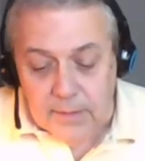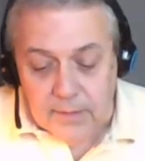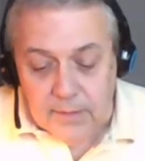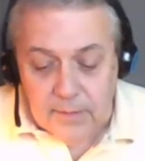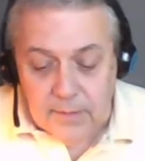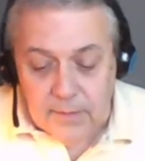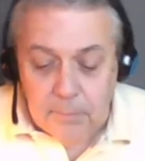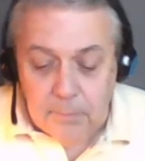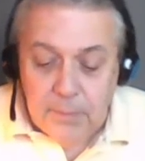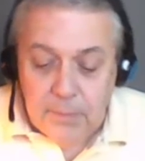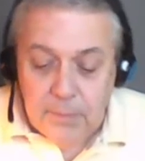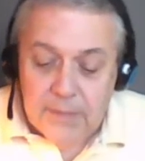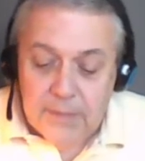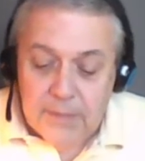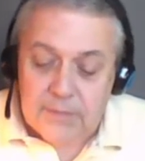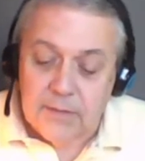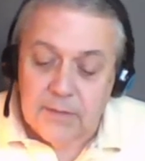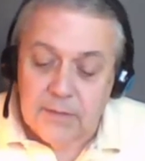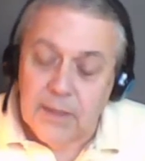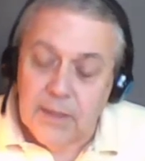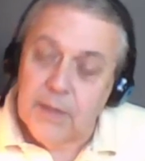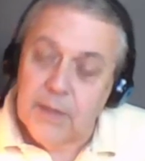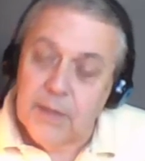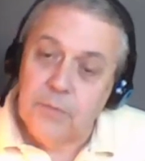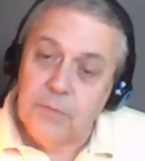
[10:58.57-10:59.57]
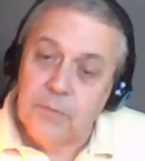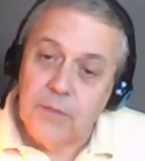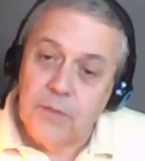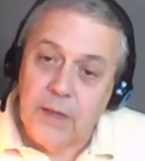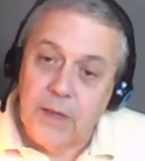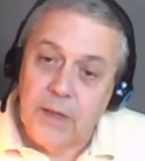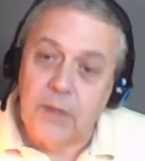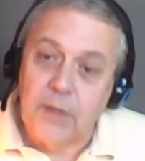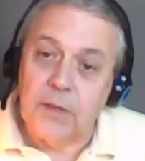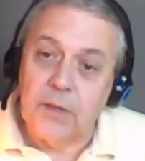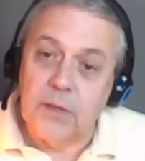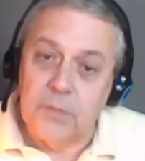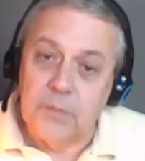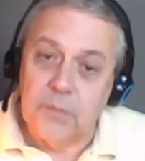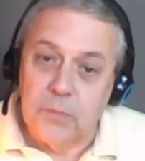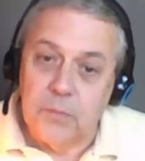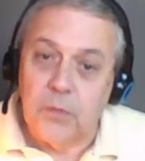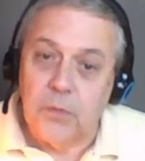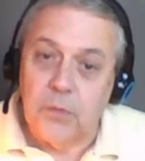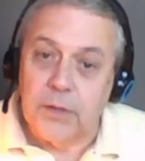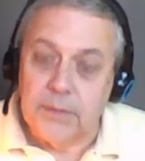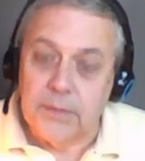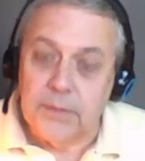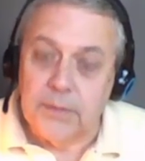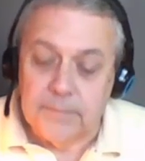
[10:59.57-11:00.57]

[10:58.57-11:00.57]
the best life they could afford.